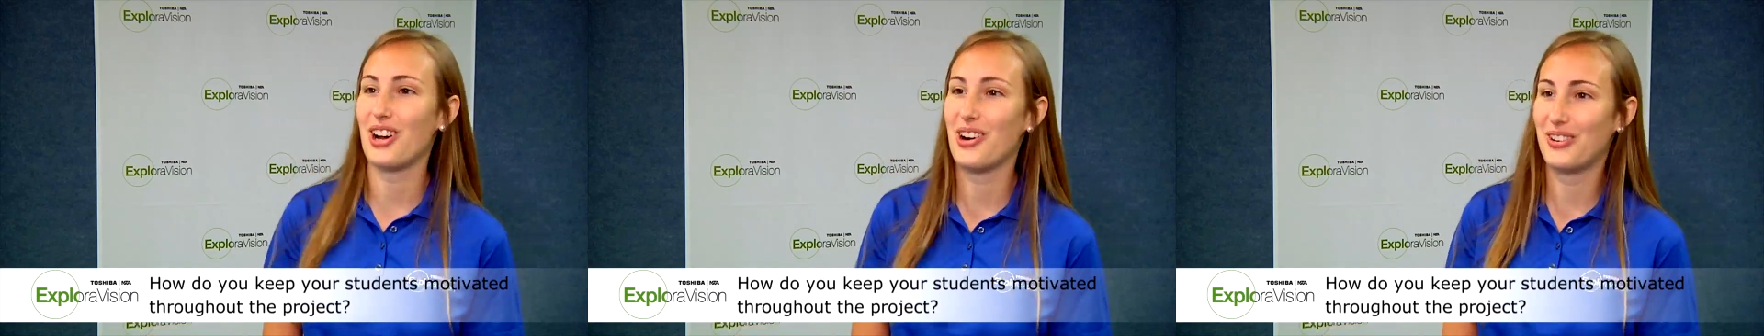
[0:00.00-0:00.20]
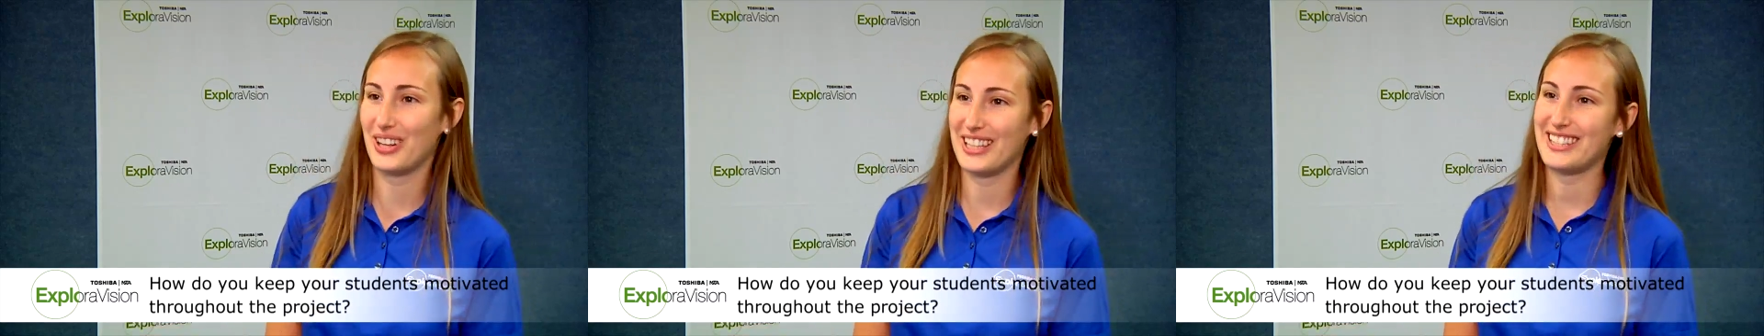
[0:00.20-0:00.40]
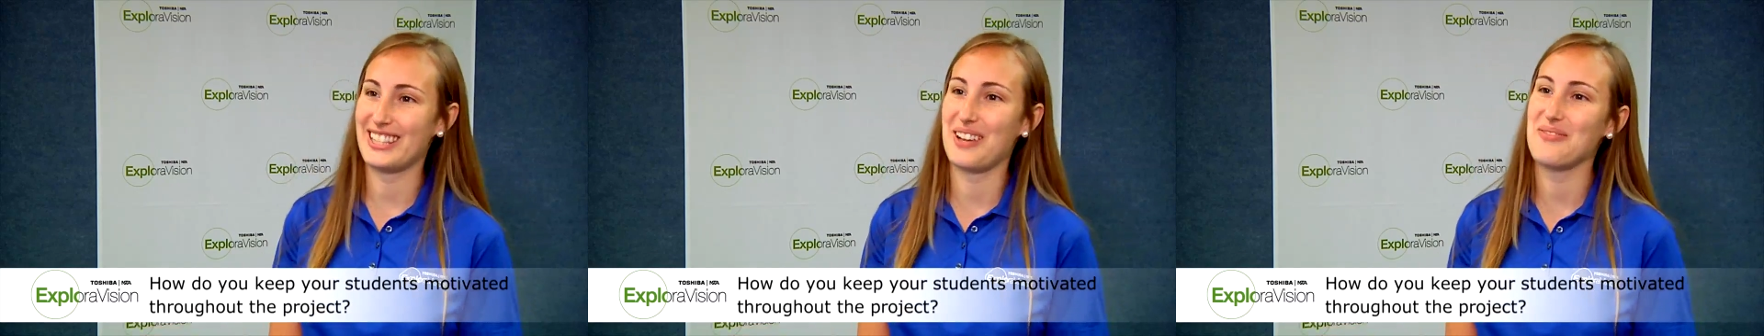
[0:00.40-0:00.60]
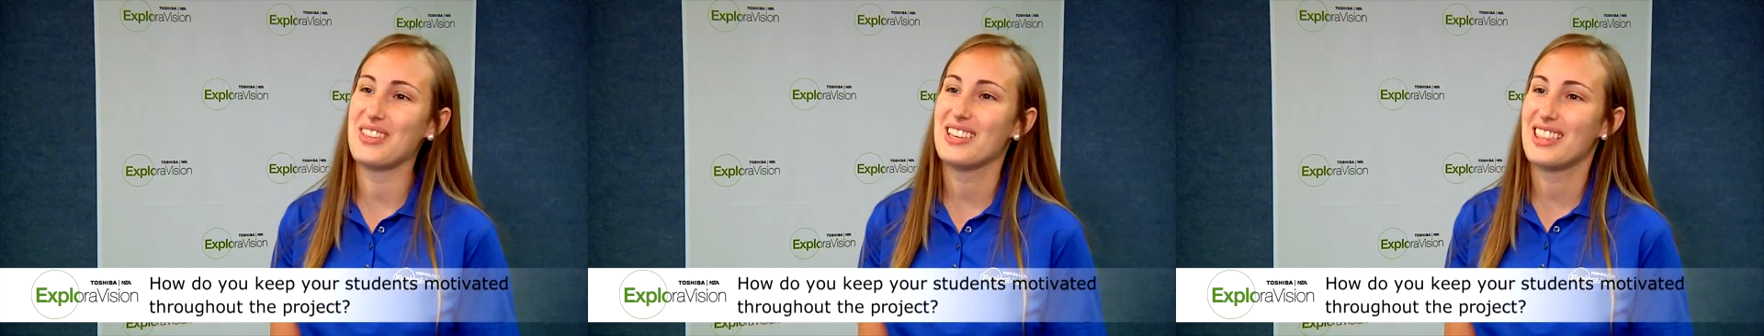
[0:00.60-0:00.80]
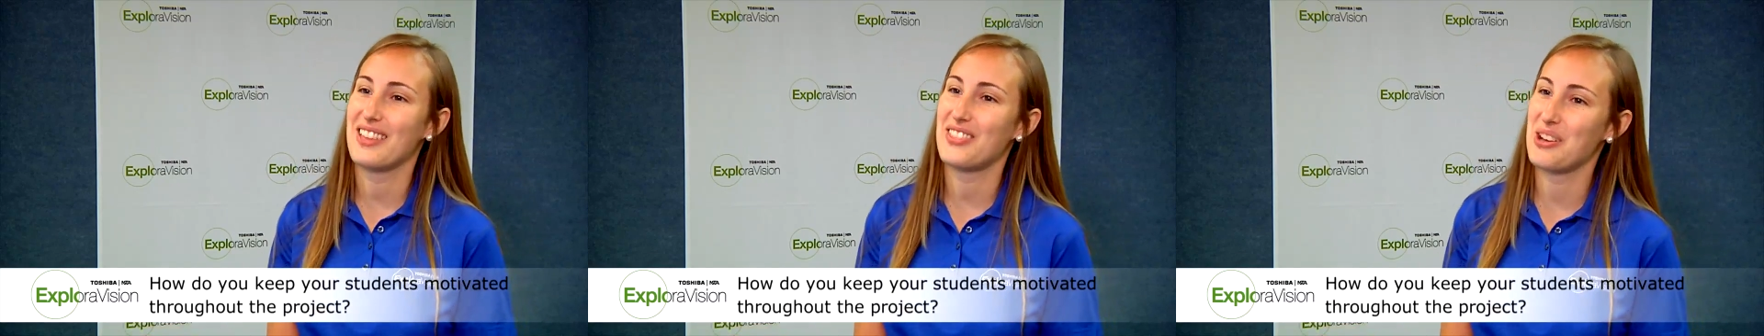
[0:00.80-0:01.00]
always
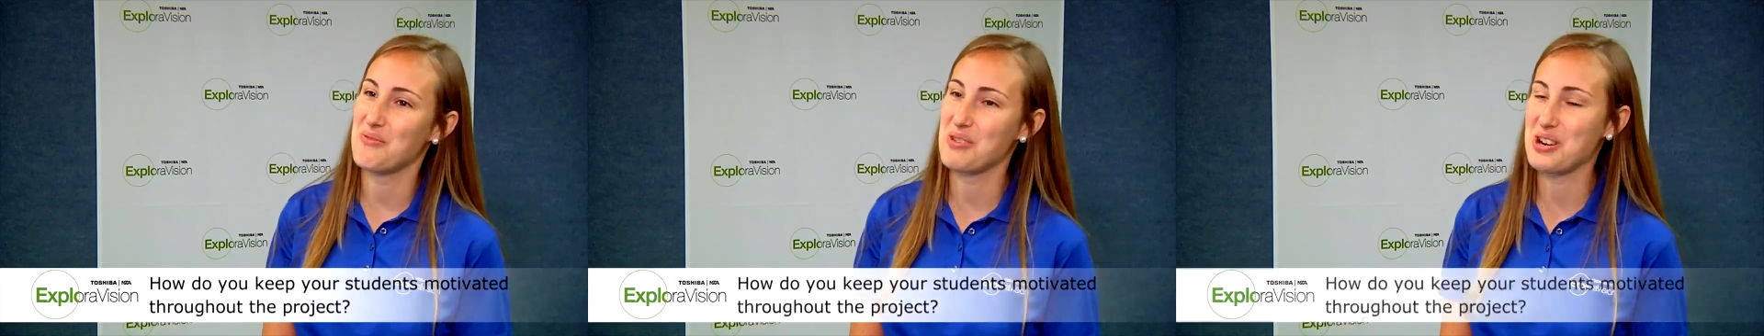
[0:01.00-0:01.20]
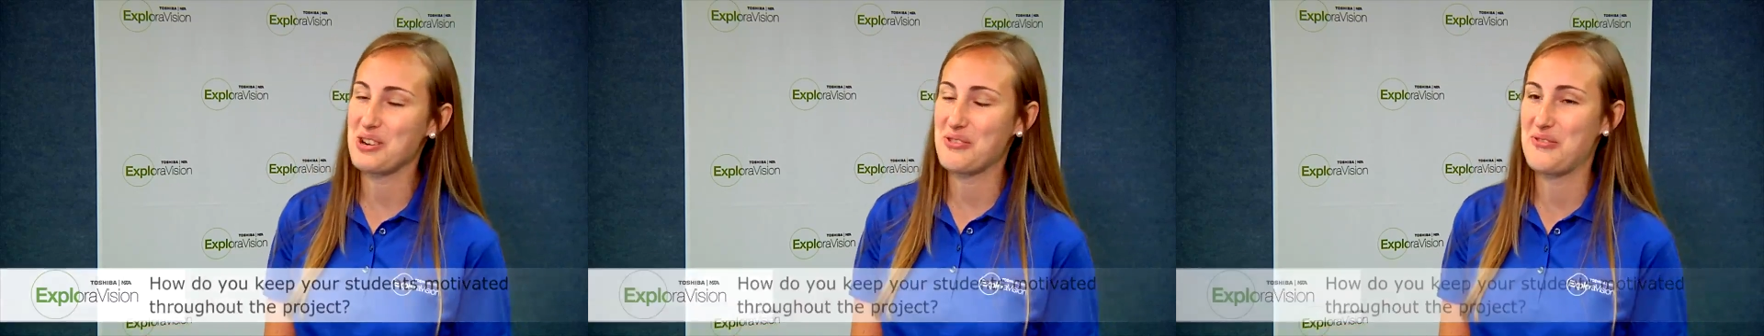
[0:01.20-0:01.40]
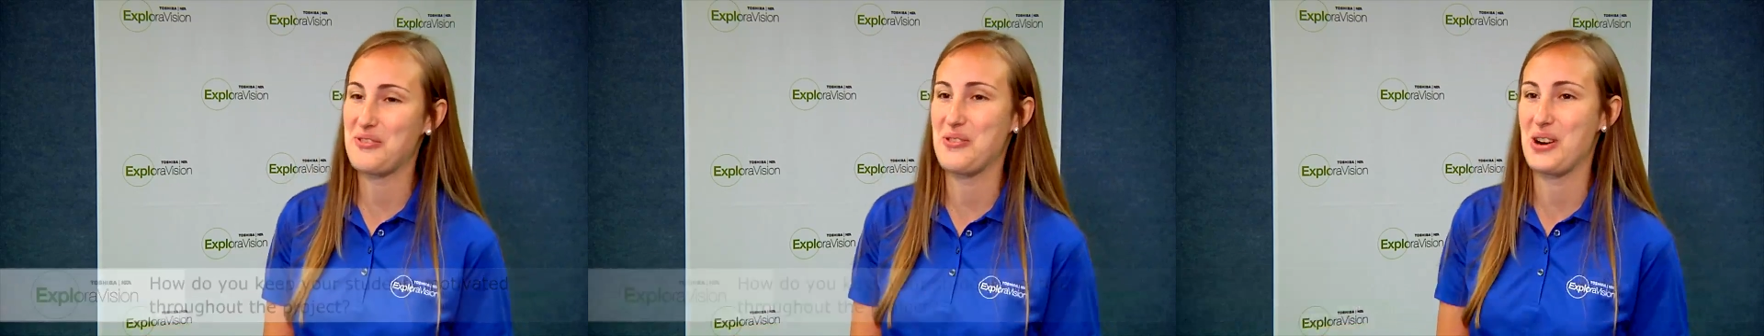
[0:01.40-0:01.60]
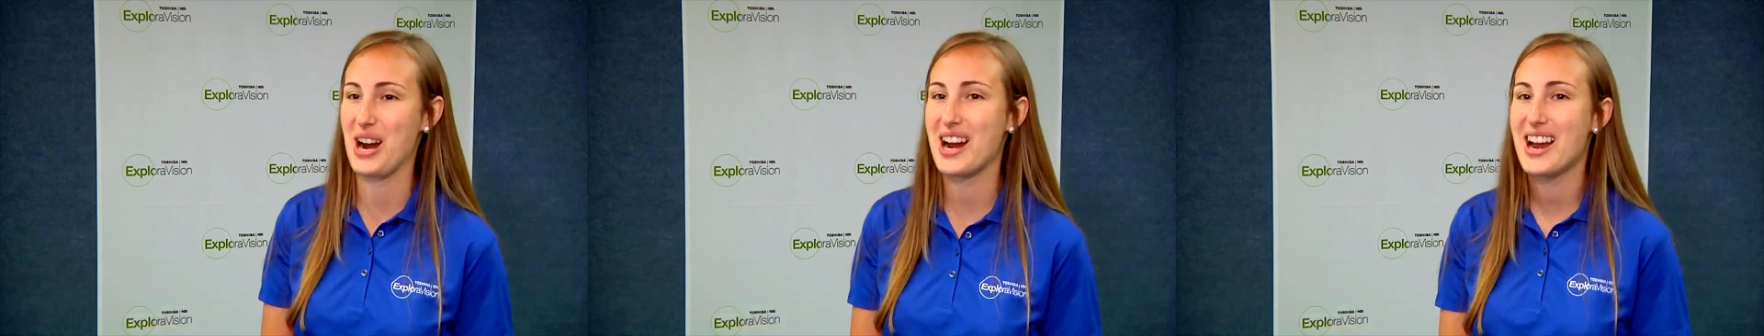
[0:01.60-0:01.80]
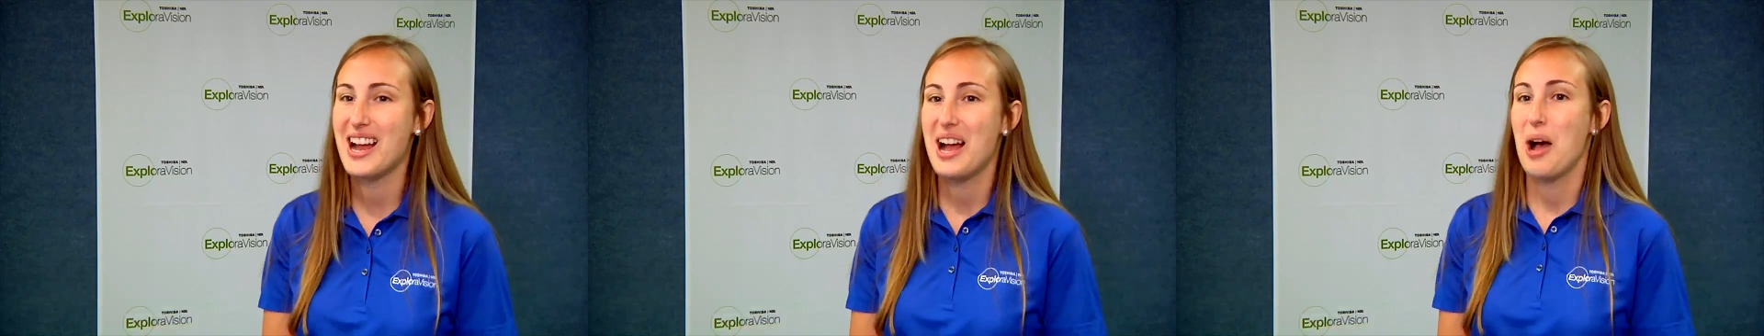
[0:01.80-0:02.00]
something that they work for,